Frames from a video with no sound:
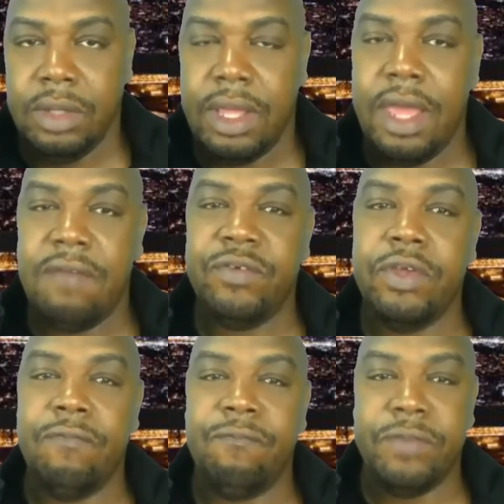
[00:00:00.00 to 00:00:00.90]
And for
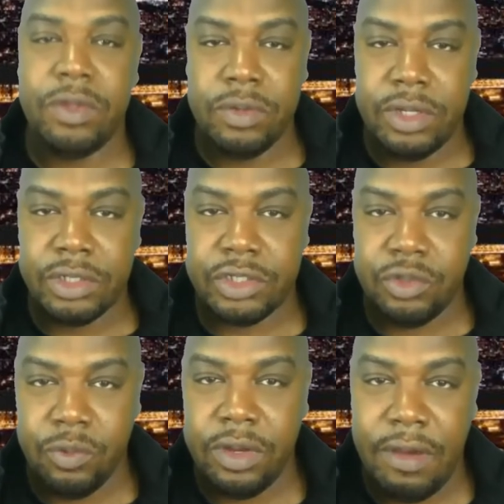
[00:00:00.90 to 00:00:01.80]
your feel-good
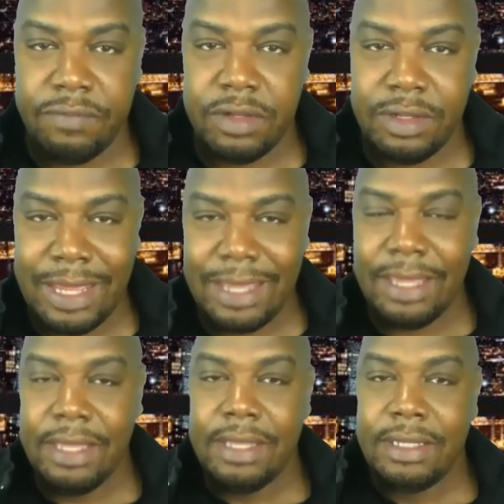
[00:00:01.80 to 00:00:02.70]
story of the
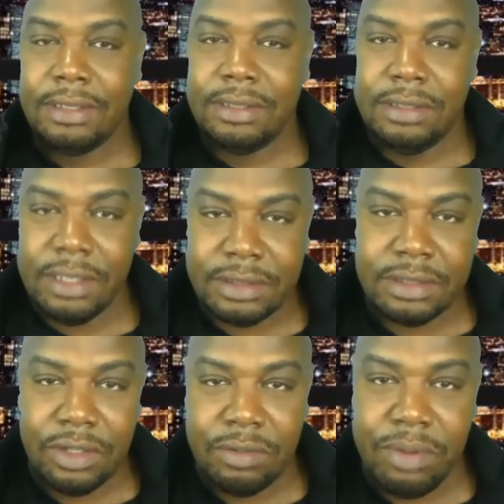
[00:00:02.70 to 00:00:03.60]
day, this
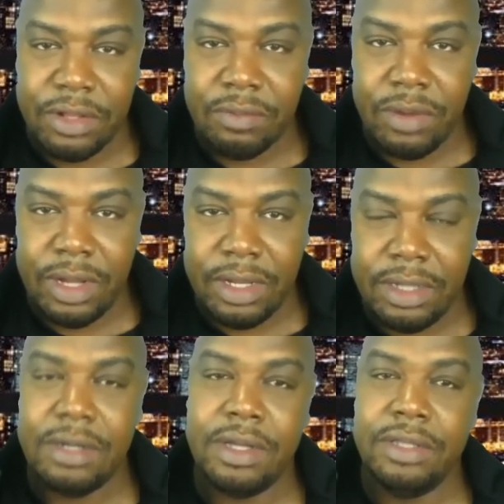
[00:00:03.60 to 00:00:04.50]
little brother right
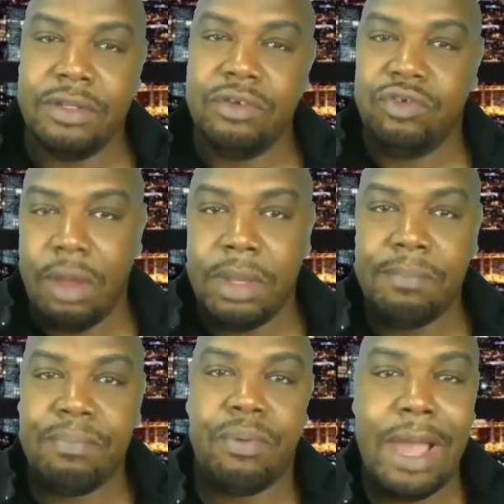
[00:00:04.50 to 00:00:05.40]
here is a
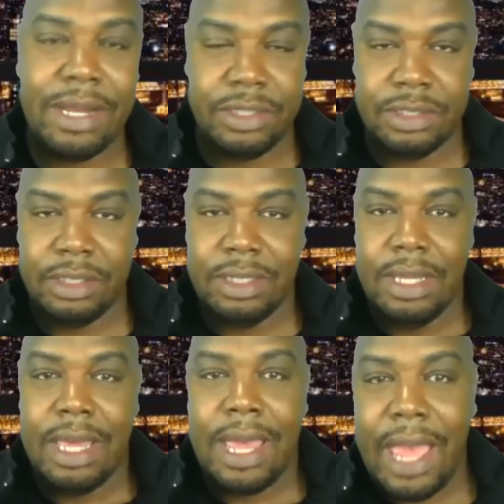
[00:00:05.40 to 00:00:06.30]
drumming prodigy.
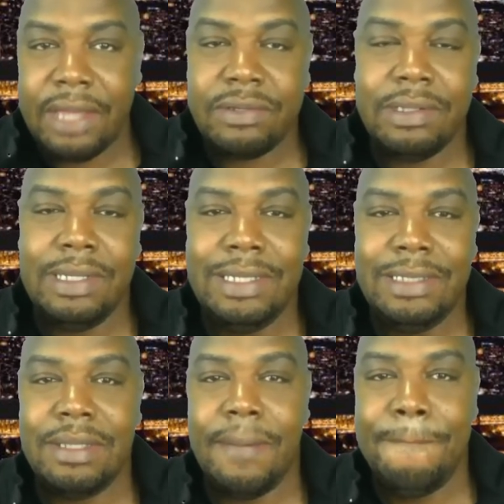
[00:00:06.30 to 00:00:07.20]
Actually,
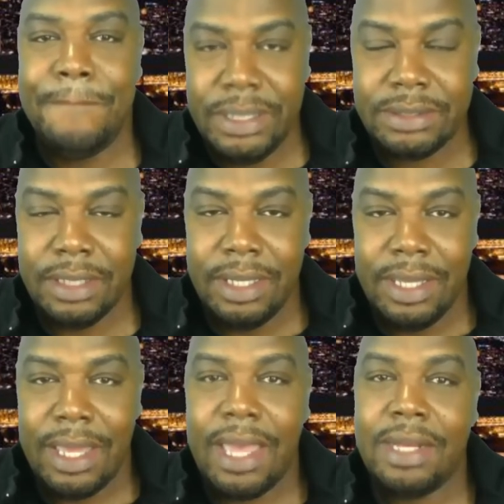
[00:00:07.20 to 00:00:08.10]
he's a beast,
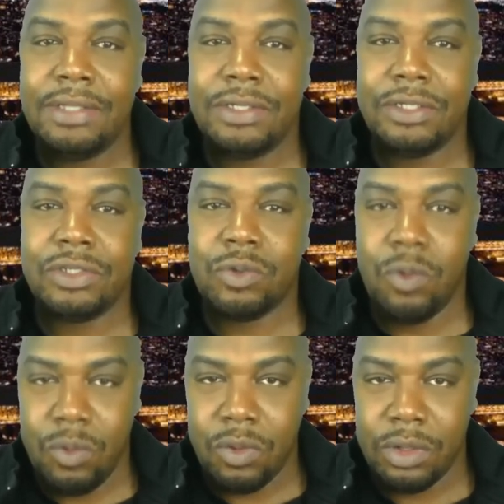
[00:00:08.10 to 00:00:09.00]
and he just
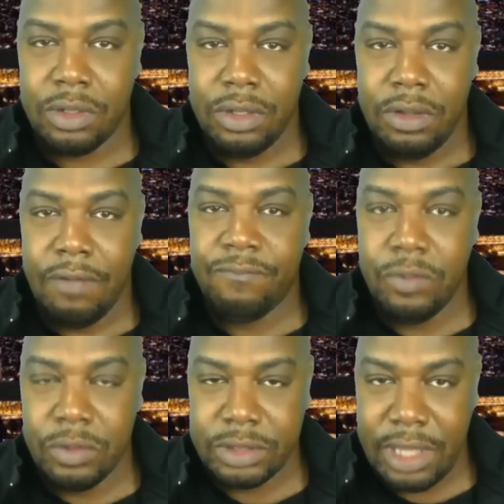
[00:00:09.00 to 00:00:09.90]
scored a
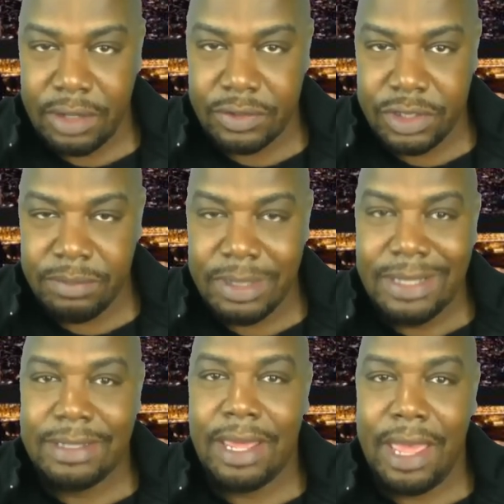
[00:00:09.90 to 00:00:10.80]
full scholarship
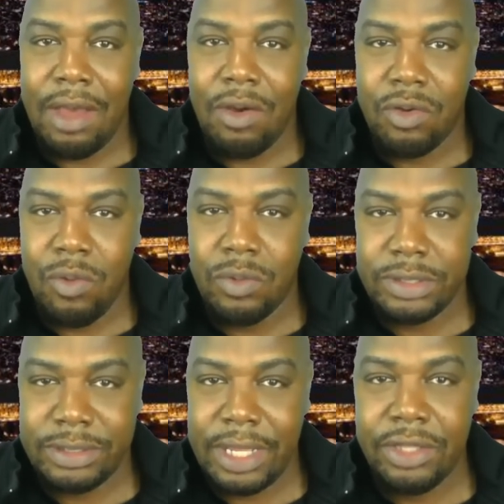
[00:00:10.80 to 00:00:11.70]
to Alcorn
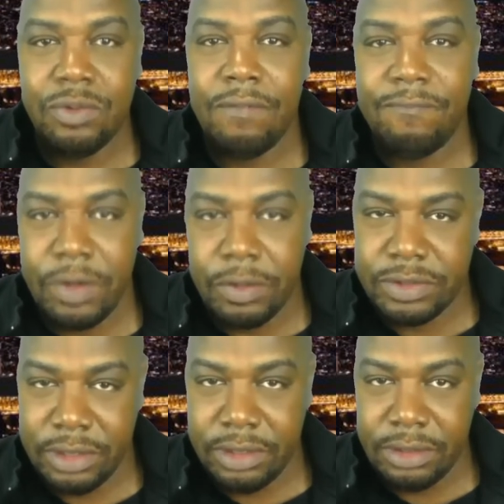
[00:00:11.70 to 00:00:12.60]
State
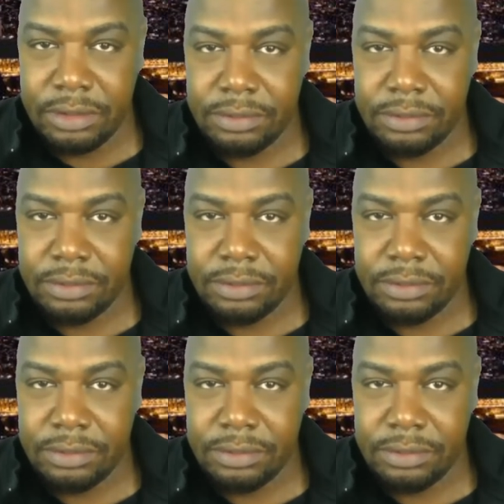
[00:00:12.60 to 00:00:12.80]
University.